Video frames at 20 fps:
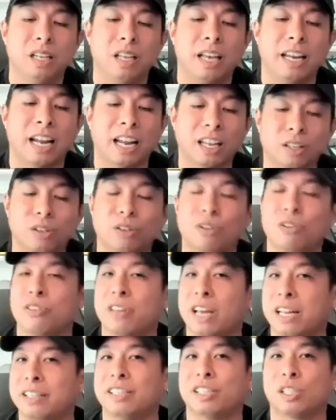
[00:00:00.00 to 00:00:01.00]
I learned
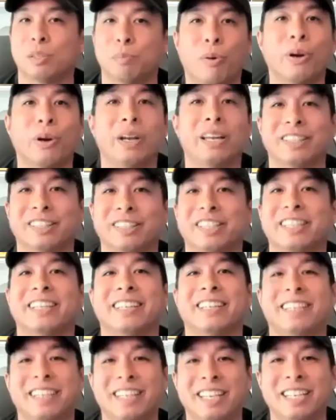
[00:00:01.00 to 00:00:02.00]
that,
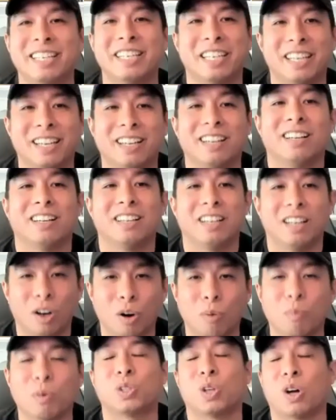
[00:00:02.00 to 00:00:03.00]
disappointingly,
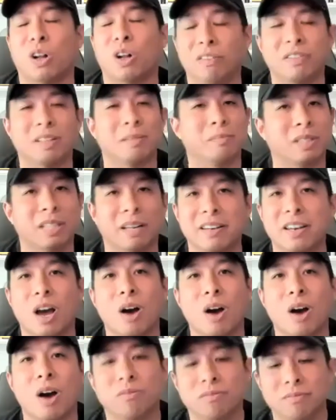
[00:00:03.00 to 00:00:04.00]
almost all of them said
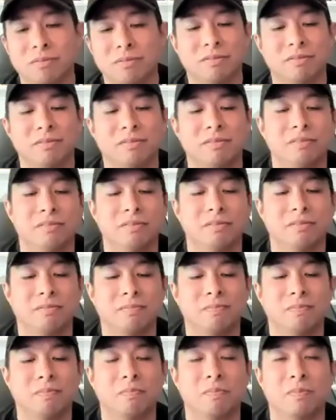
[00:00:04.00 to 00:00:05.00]
no.
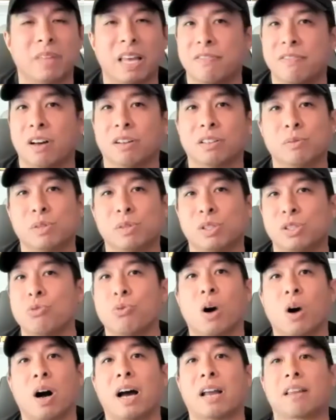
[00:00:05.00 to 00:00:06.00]
They felt it was too
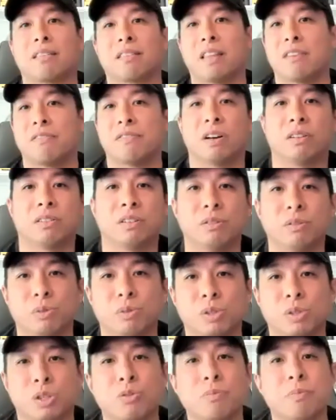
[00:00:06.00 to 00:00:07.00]
hot. They felt it
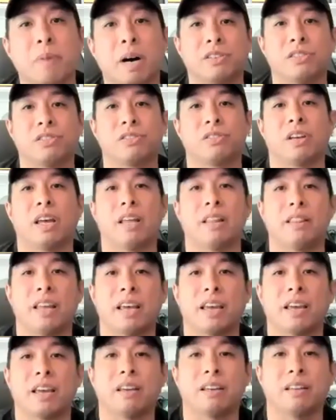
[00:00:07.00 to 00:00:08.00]
was too much. And
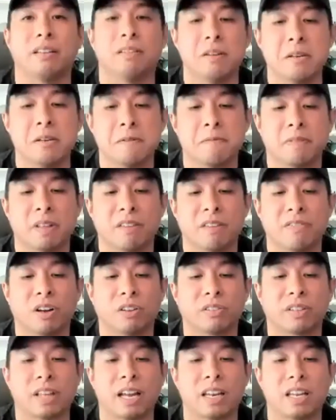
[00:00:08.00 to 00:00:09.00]
they
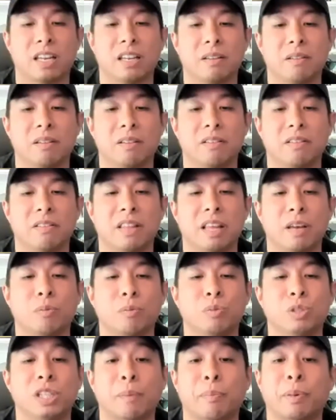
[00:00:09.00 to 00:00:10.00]
felt that it
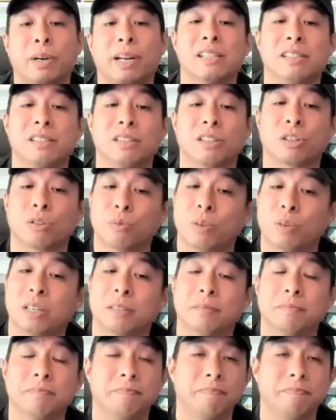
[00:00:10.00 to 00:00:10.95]
would jeopardize their career.